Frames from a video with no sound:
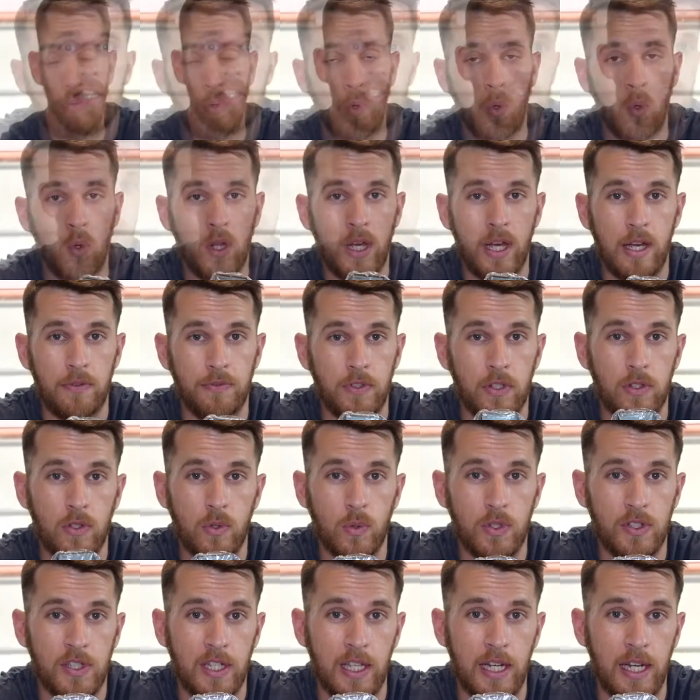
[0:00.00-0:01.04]
All I have to
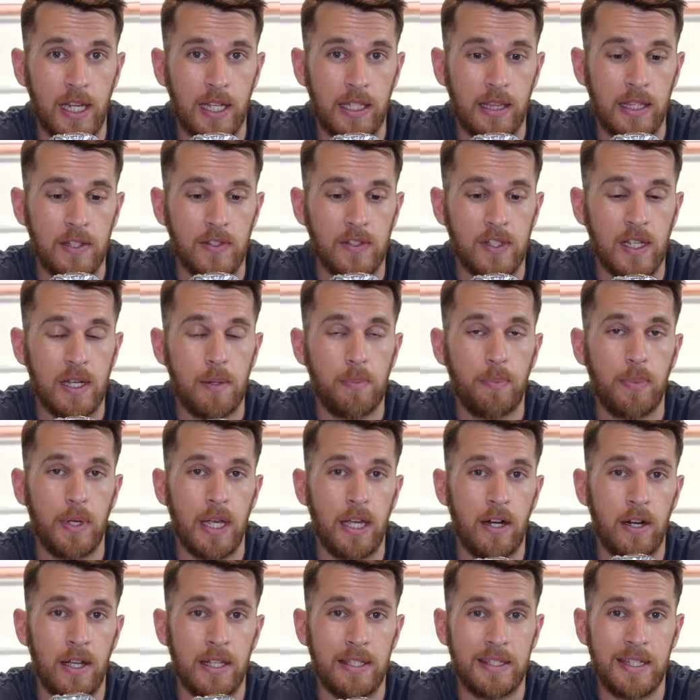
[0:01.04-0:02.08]
do is connect this up,
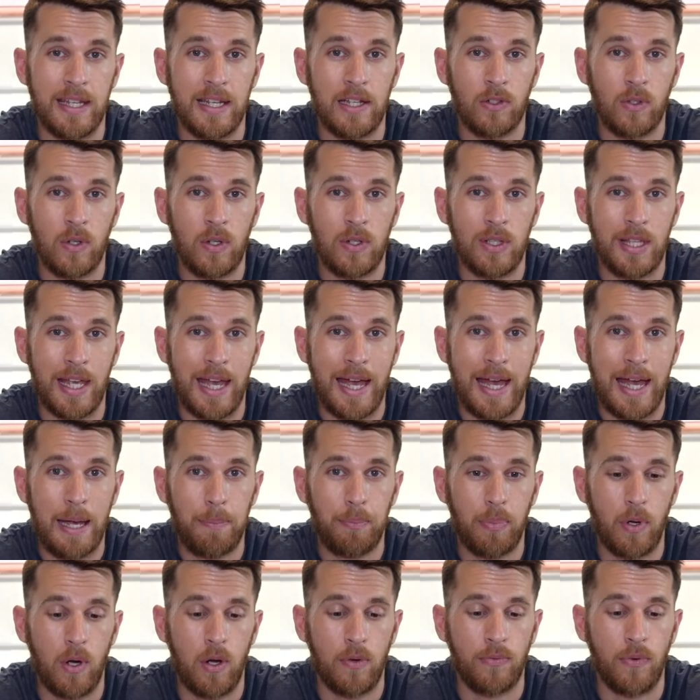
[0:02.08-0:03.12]
and I download the
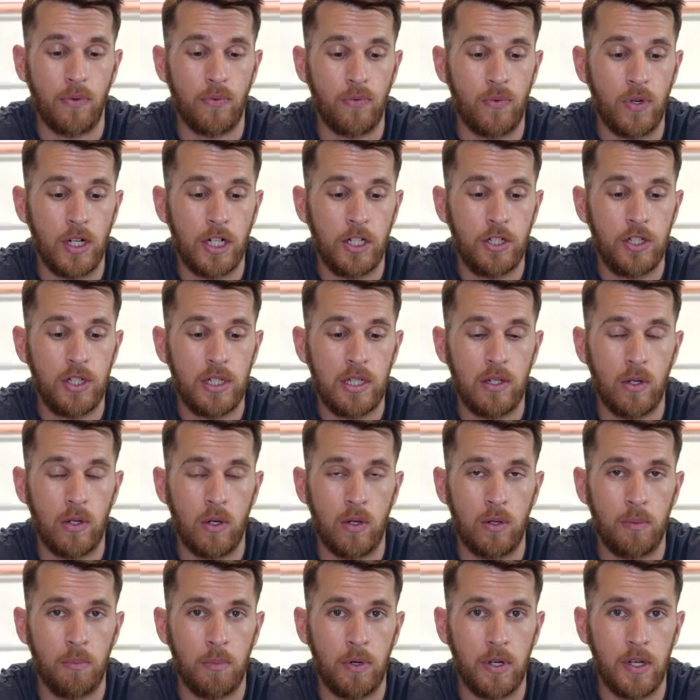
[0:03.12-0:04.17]
app off of Renogy
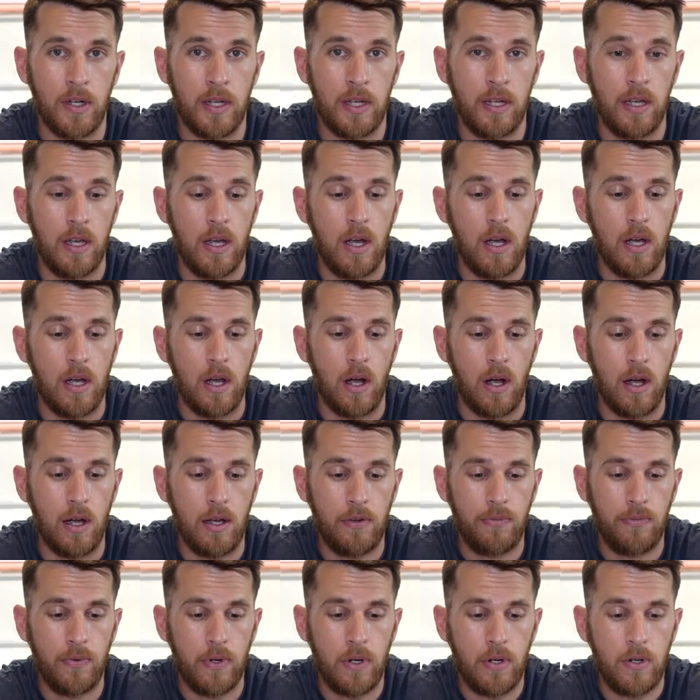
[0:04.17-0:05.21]
on my
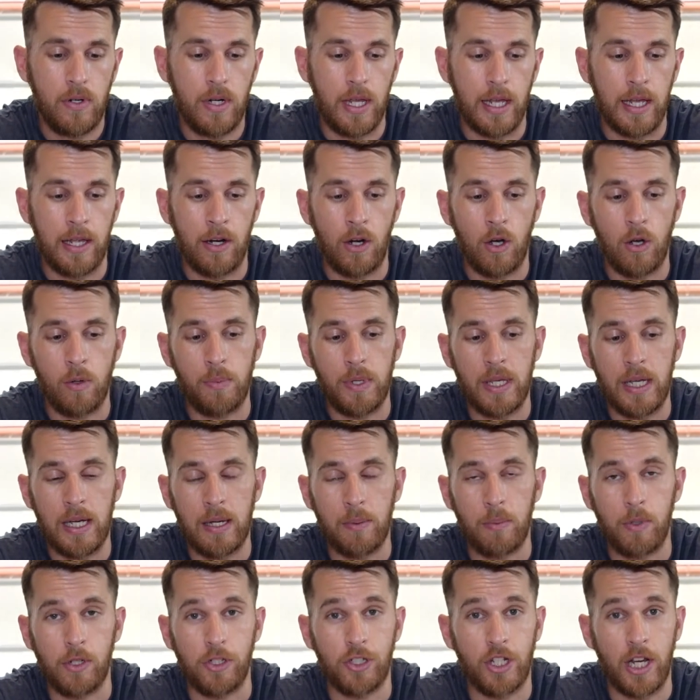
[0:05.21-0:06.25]
iPhone, and I'll be
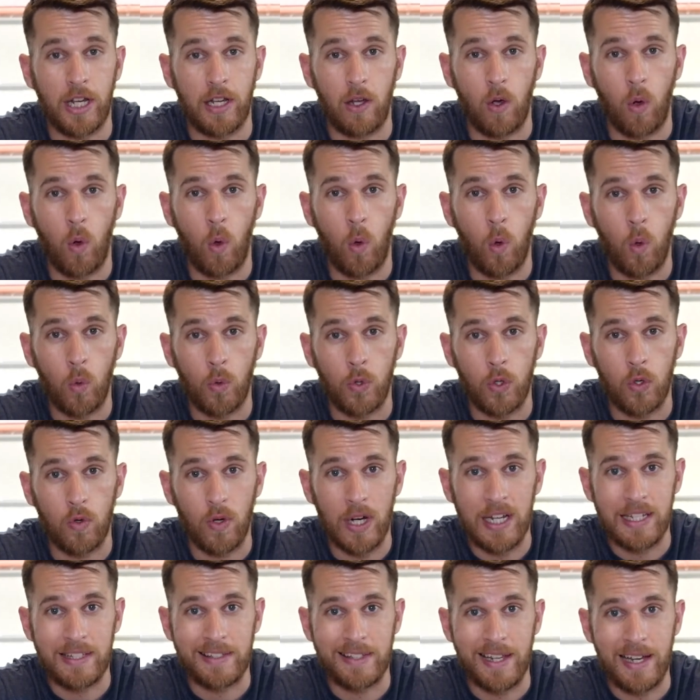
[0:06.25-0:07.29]
able to check all the great